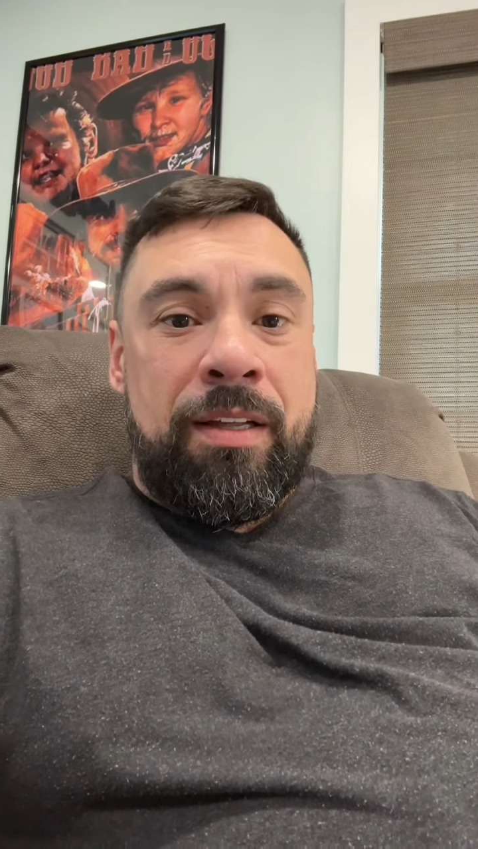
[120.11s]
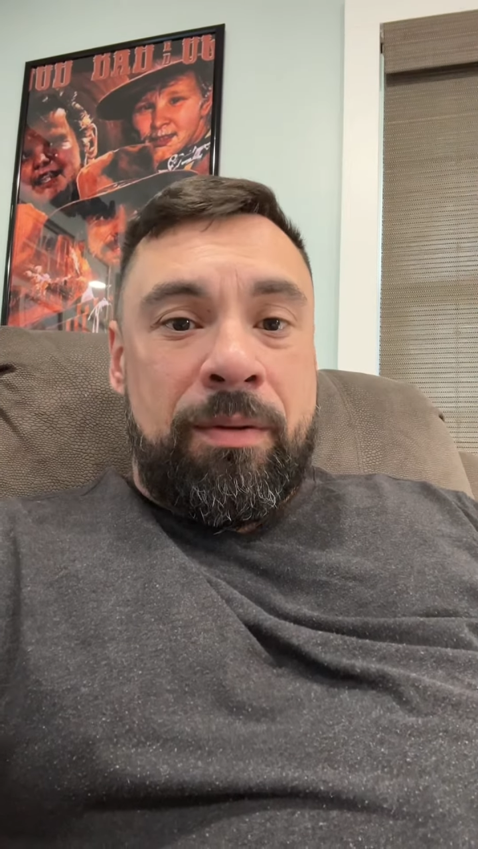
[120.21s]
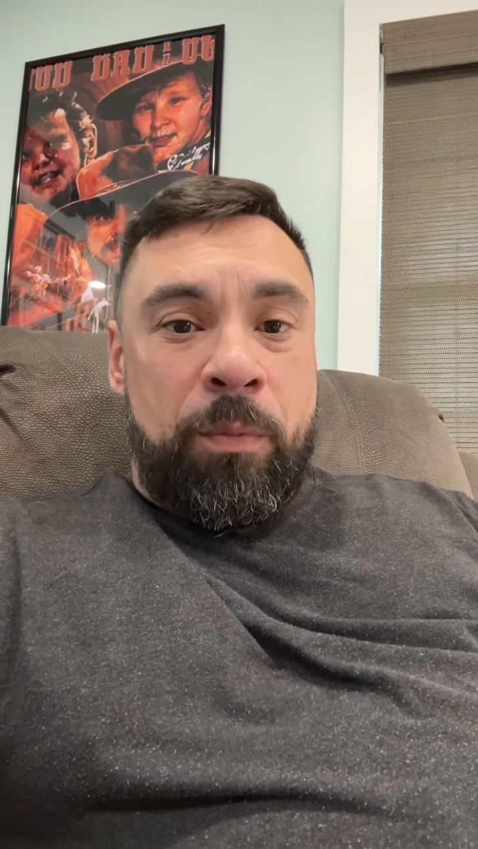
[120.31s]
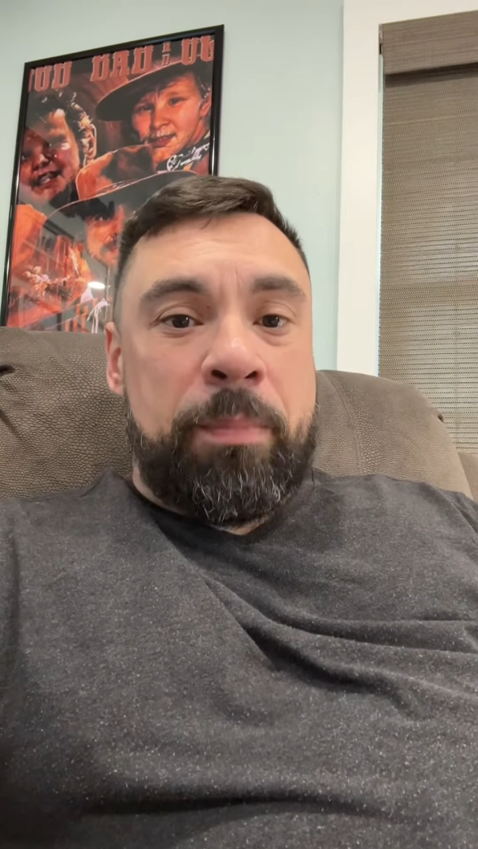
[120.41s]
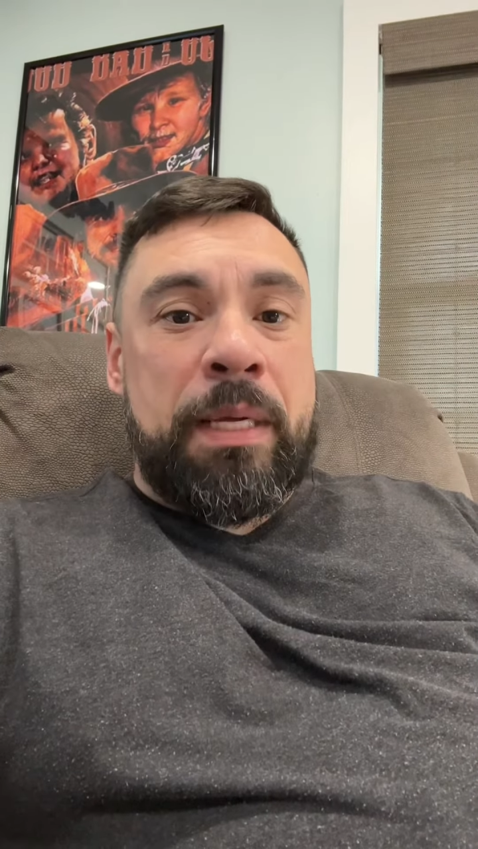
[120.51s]

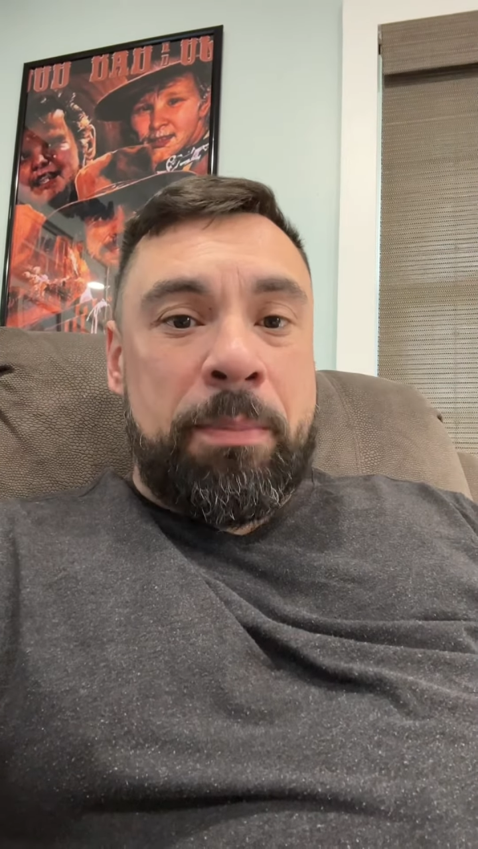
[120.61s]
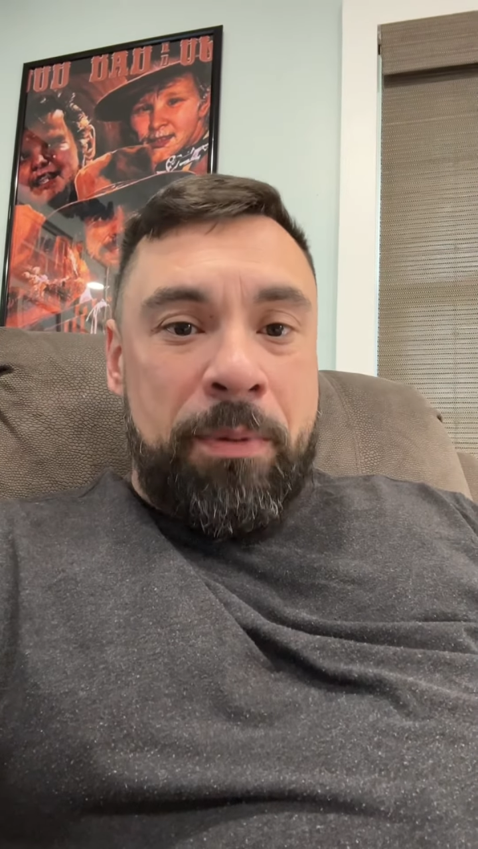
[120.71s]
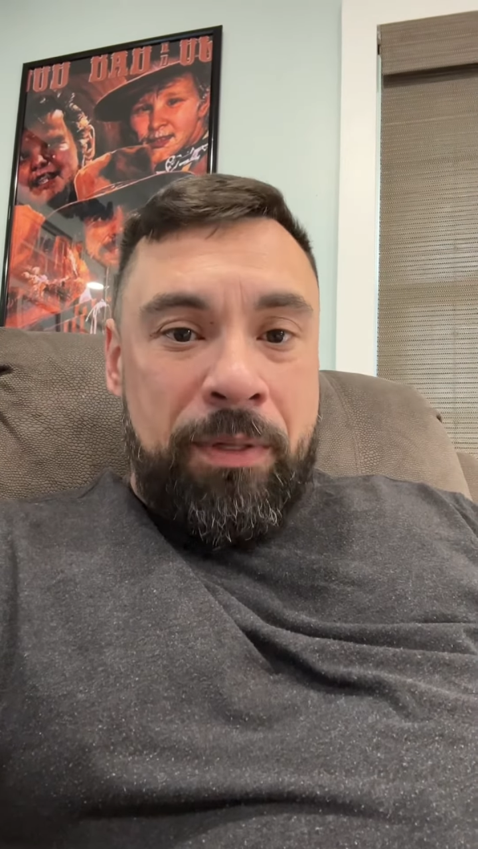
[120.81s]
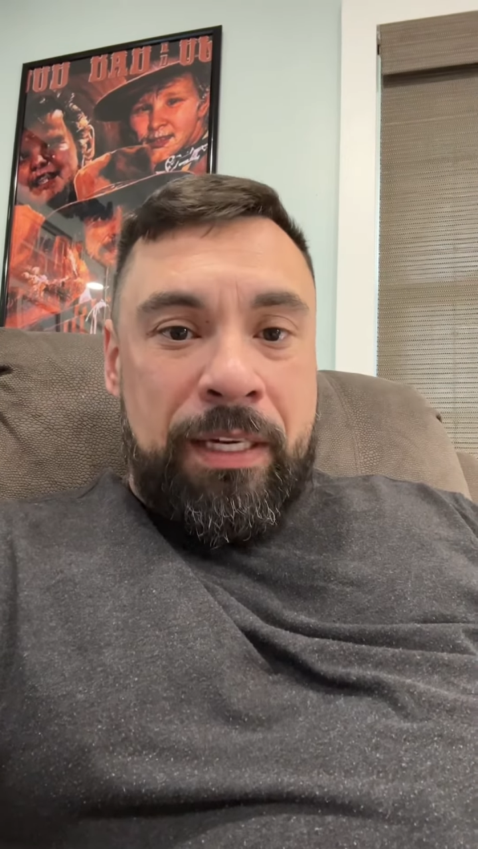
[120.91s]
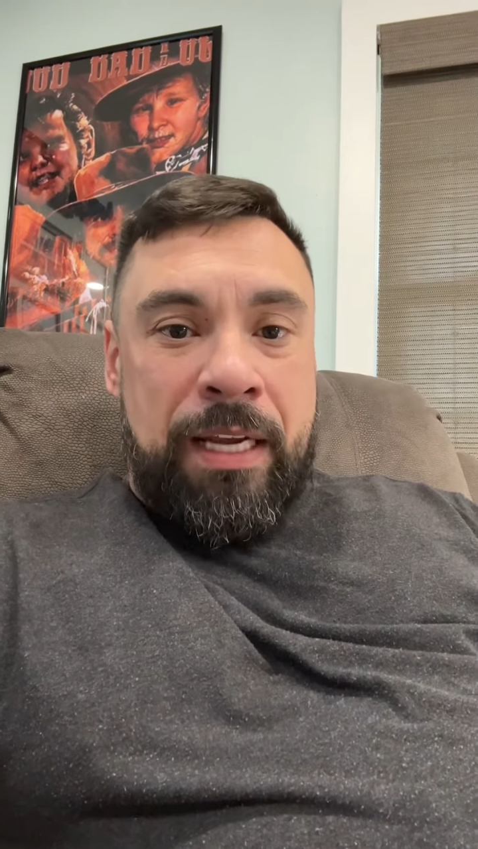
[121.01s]
When
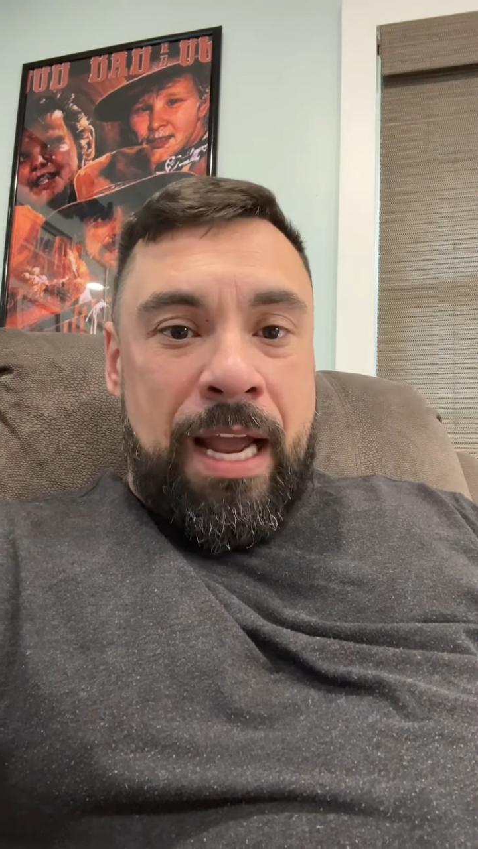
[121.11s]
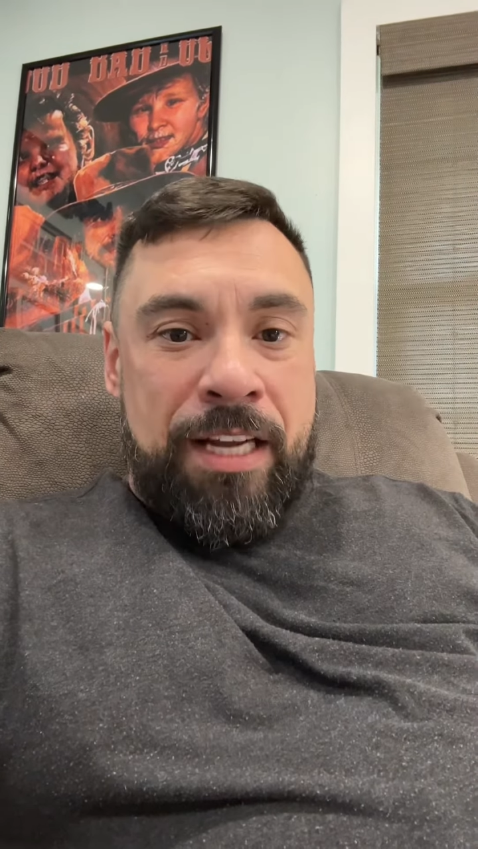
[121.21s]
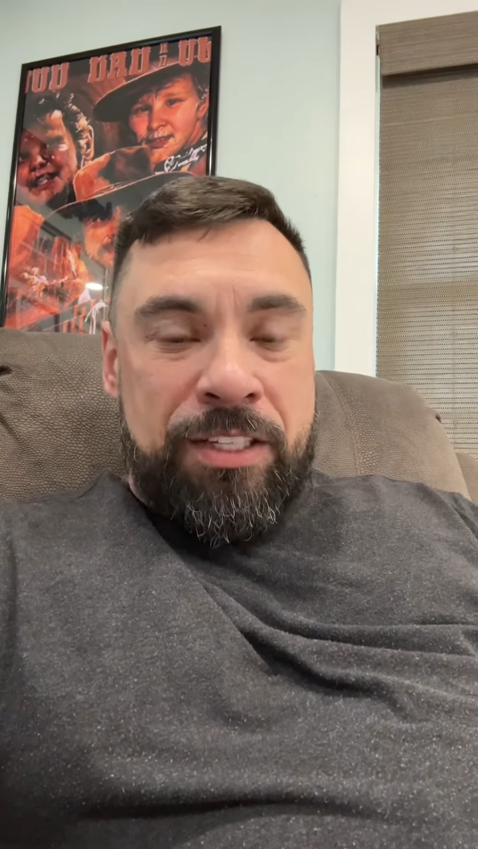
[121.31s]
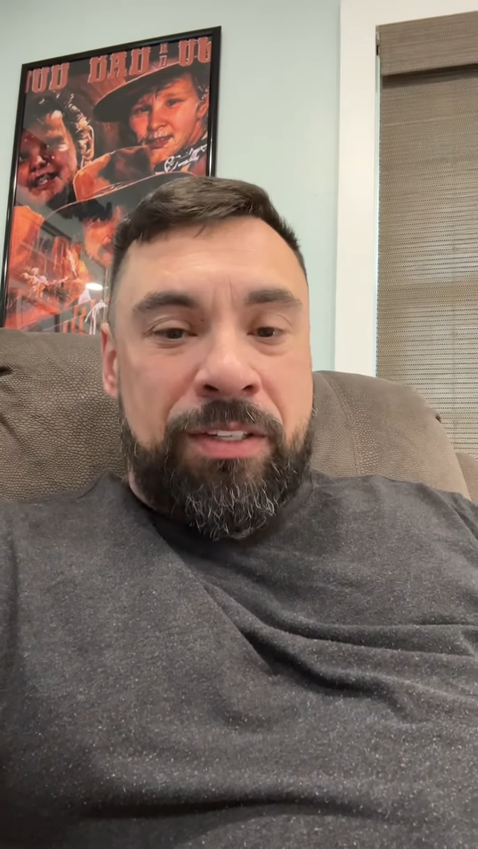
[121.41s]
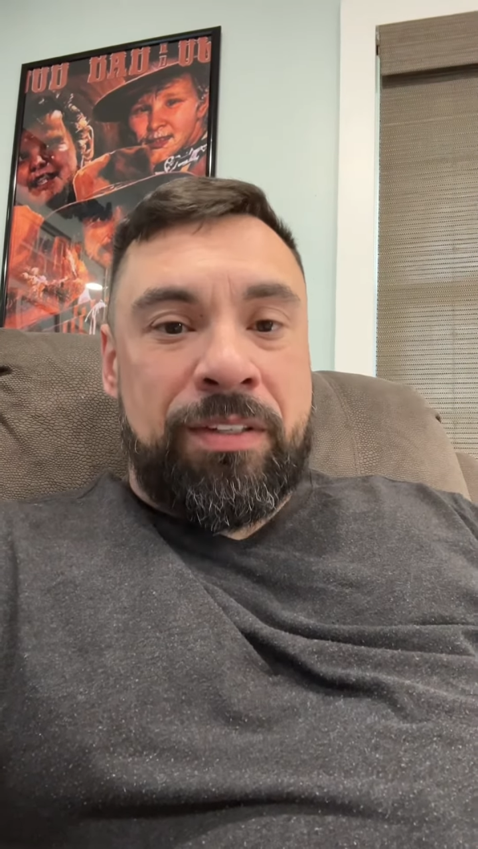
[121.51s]
people look
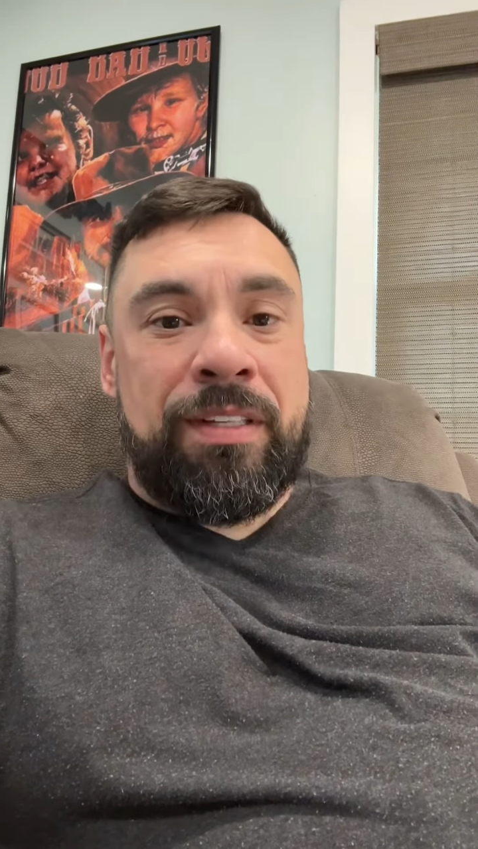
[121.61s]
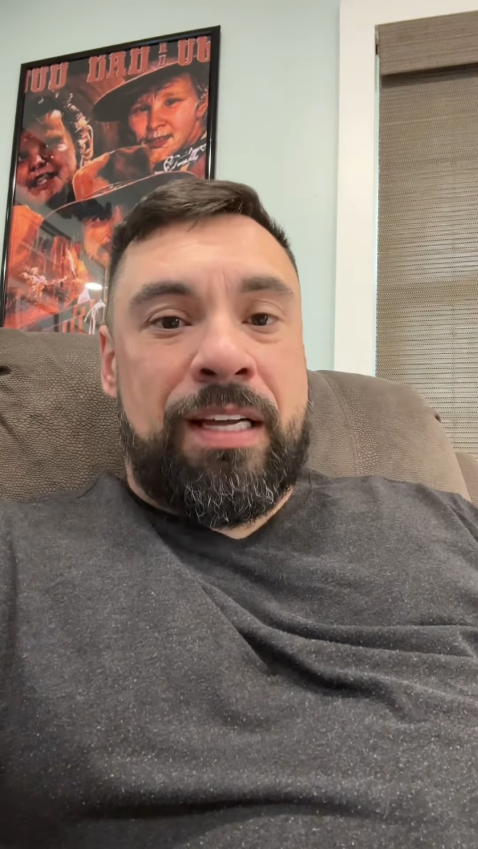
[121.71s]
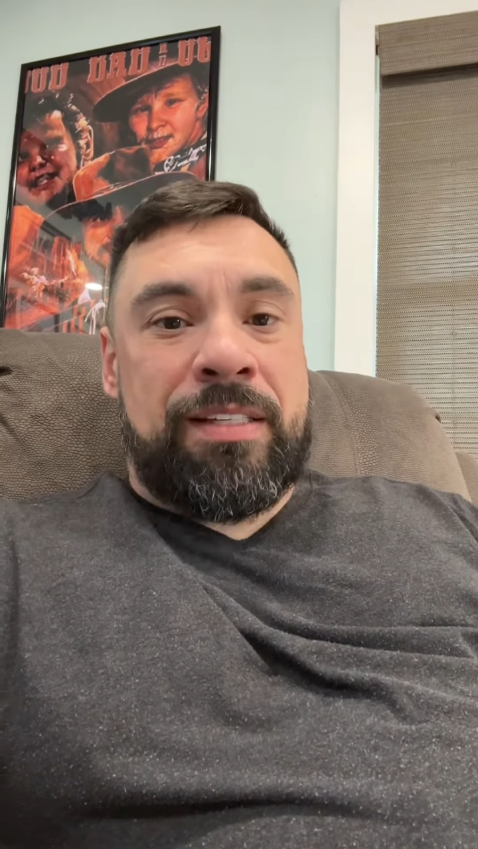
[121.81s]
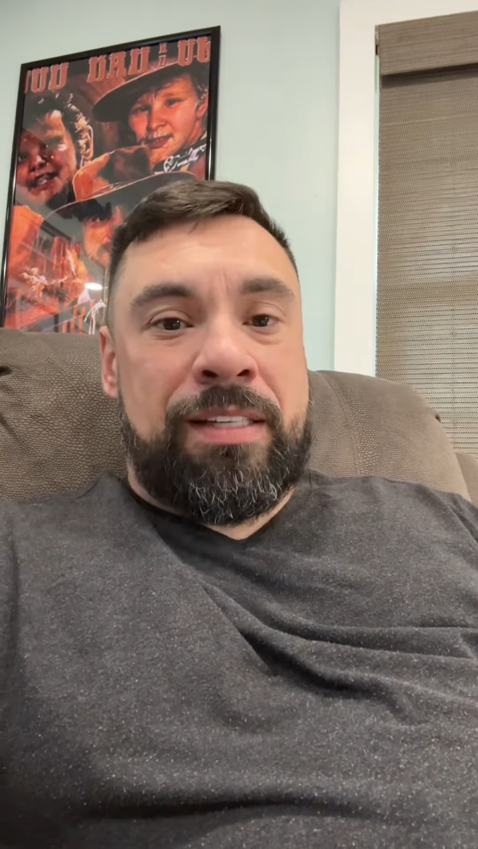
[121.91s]
at you, they see